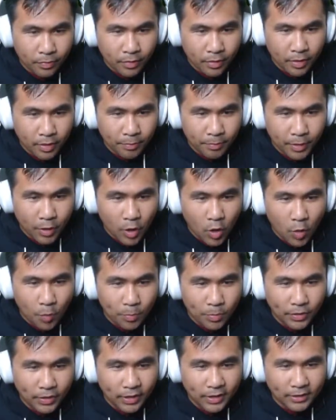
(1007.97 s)
Let me open
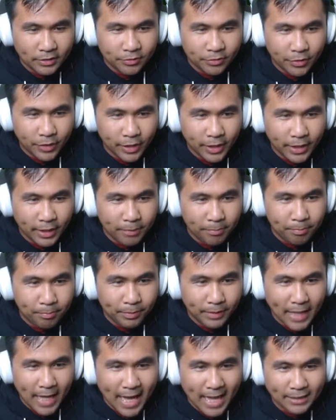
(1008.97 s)
this freaking
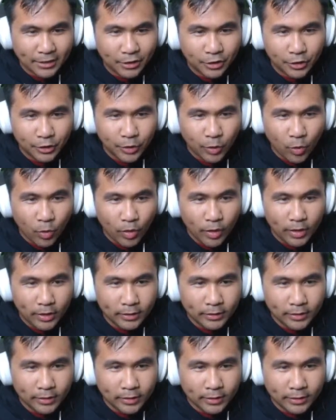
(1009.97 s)
blast door.
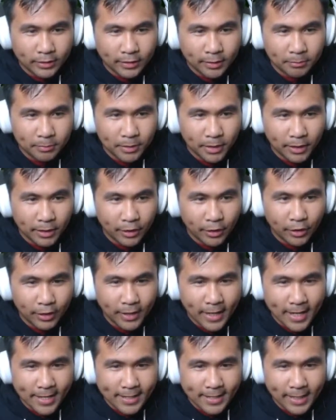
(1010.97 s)
Seems like a good
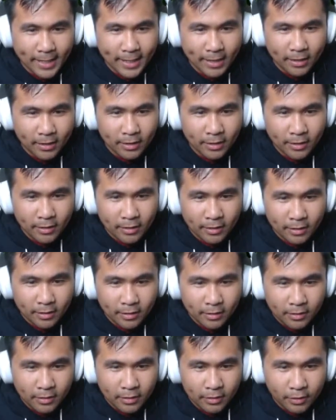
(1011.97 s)
idea.
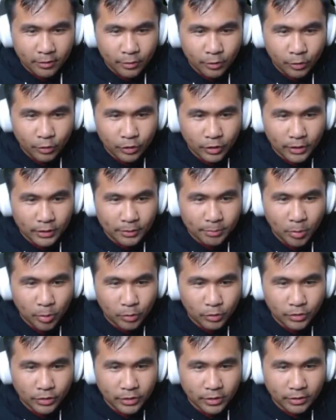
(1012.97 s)
Usually
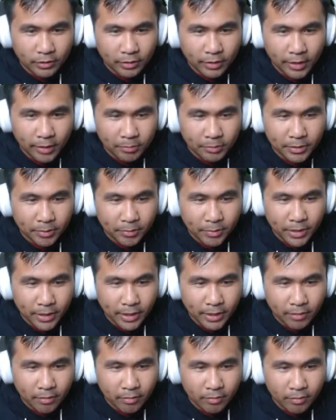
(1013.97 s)
supposed to keep something
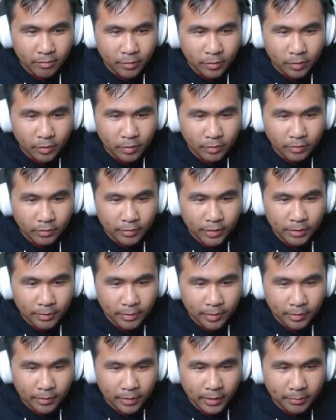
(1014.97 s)
in or
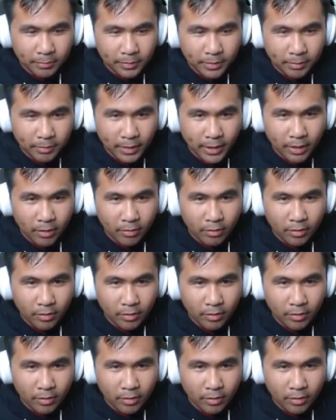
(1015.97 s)
keep something out.